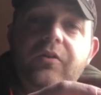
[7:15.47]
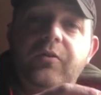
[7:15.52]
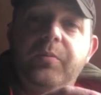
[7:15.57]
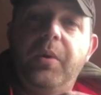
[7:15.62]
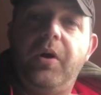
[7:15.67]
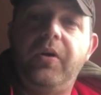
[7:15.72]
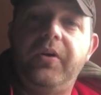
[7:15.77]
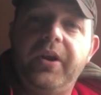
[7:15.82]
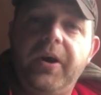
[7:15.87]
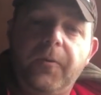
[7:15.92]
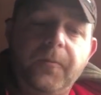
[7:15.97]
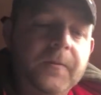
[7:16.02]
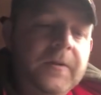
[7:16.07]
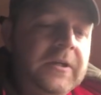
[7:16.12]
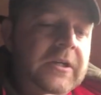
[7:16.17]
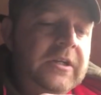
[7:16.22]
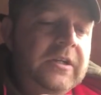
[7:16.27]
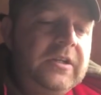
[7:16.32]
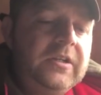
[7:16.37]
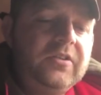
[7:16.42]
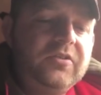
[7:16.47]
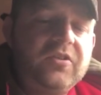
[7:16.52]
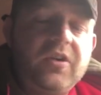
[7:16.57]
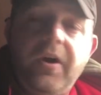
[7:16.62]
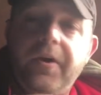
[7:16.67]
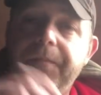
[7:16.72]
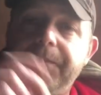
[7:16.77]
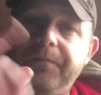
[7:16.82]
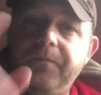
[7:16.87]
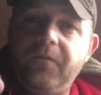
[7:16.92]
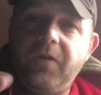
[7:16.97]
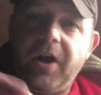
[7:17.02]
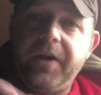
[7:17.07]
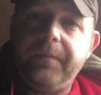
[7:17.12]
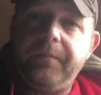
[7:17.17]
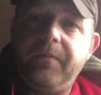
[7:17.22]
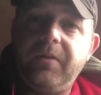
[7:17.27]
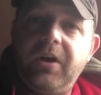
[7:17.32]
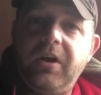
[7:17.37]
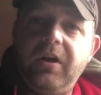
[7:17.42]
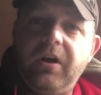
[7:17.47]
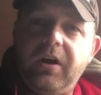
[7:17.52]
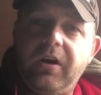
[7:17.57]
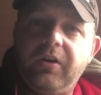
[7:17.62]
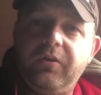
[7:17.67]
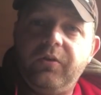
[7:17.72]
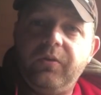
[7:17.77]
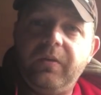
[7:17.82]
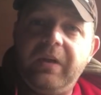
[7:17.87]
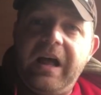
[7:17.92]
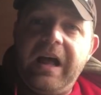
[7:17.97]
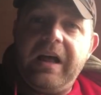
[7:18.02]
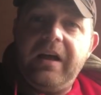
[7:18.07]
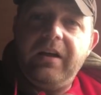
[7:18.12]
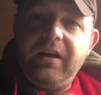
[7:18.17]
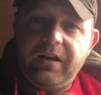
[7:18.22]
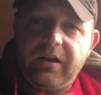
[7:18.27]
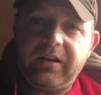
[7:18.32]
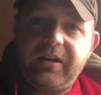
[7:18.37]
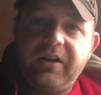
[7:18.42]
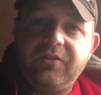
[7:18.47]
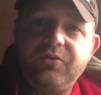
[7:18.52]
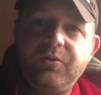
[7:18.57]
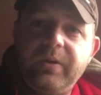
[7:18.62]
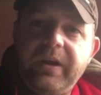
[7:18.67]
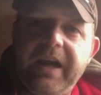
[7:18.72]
on the spot now. So right, I'm going to do that, and I'll catch you